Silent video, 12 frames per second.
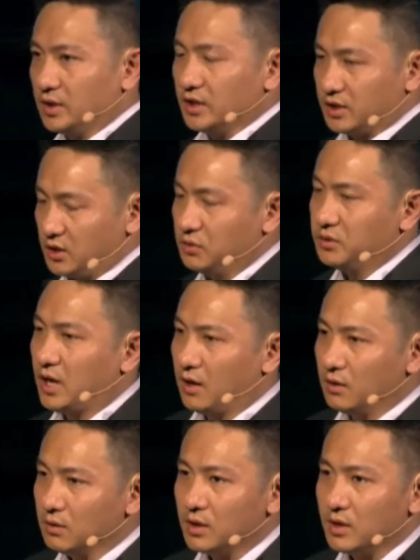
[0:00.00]
Till
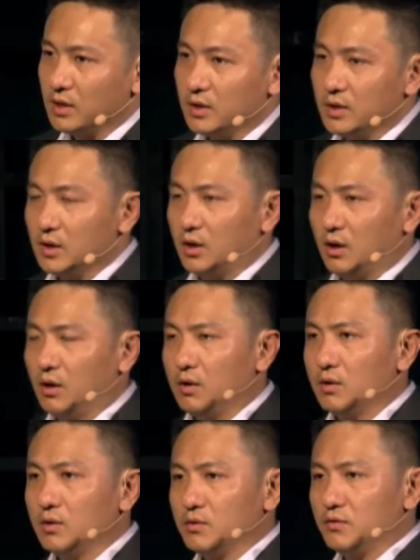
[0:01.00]
now,
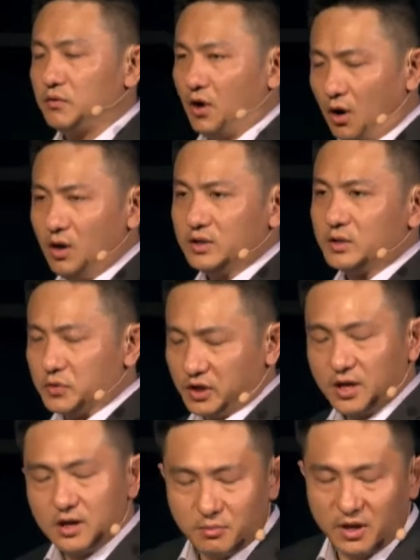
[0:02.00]
for all the
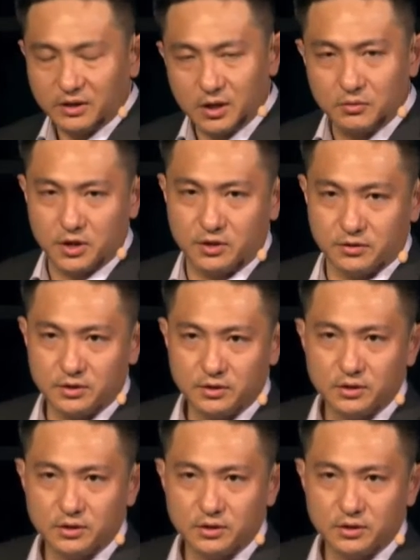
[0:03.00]
returned materials,